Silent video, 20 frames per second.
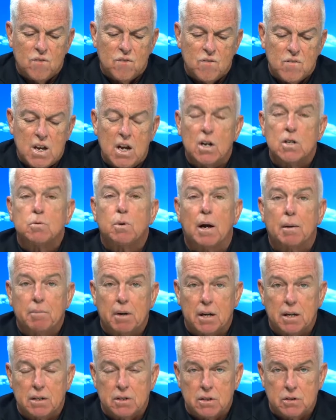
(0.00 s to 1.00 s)
here's what I'm
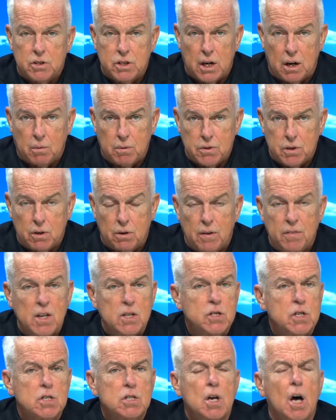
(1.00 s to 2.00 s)
going to share with you. And
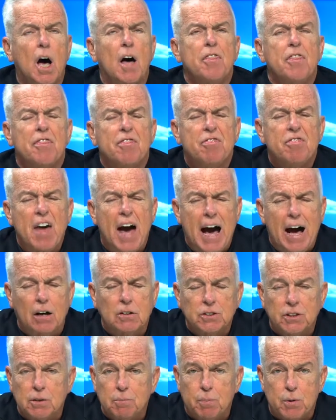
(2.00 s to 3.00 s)
this is a
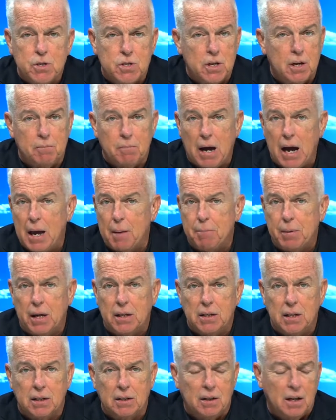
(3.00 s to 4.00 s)
thousand percent my
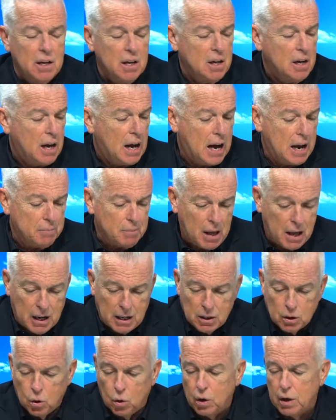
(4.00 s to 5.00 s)
opinion. I am not
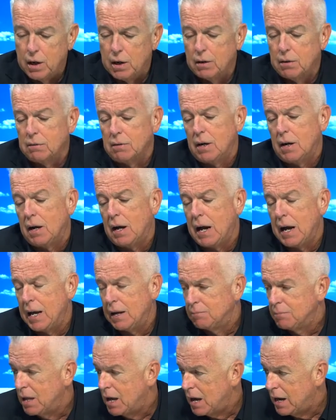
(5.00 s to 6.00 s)
a lawyer. I
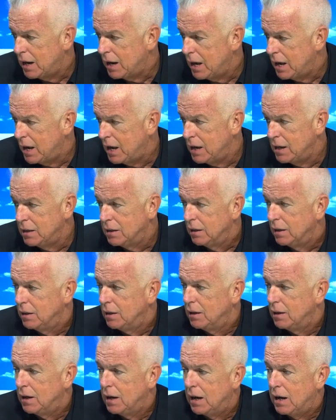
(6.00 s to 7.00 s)
am not a,
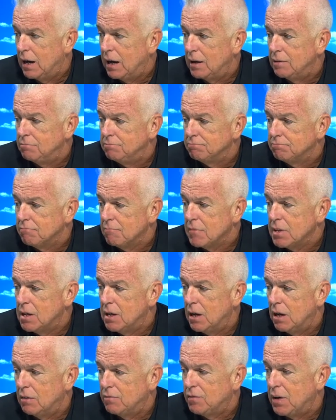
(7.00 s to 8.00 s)
um,
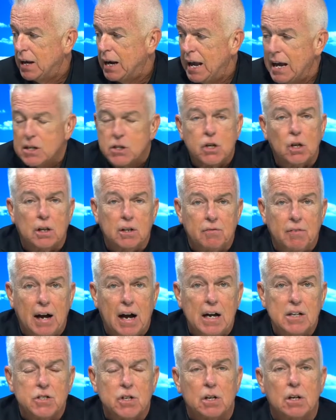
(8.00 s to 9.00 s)
a financial
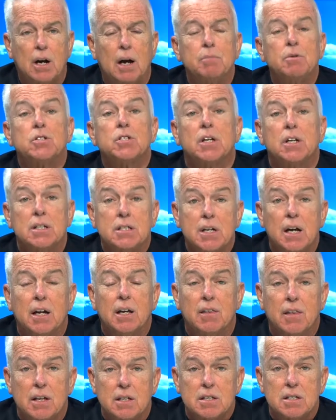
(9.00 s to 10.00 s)
advisor. I'm just going to tell
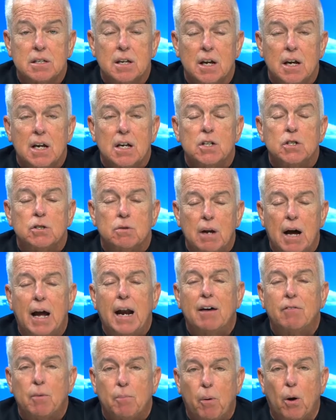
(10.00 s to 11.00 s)
you this. Do not
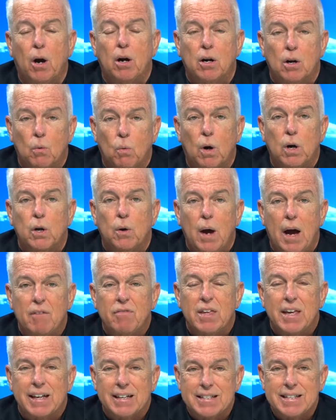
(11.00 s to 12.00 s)
have a partner where you have
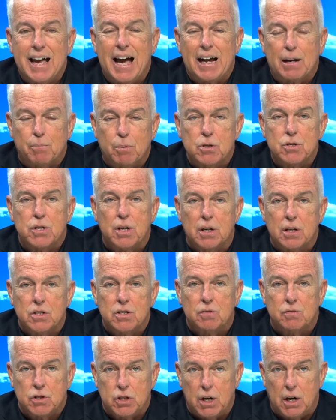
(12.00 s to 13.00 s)
the exact percentage
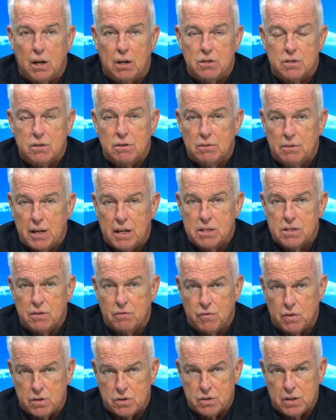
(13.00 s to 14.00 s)
of shares. That's the
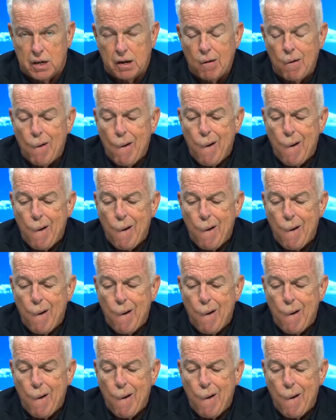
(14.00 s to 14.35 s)
first thing,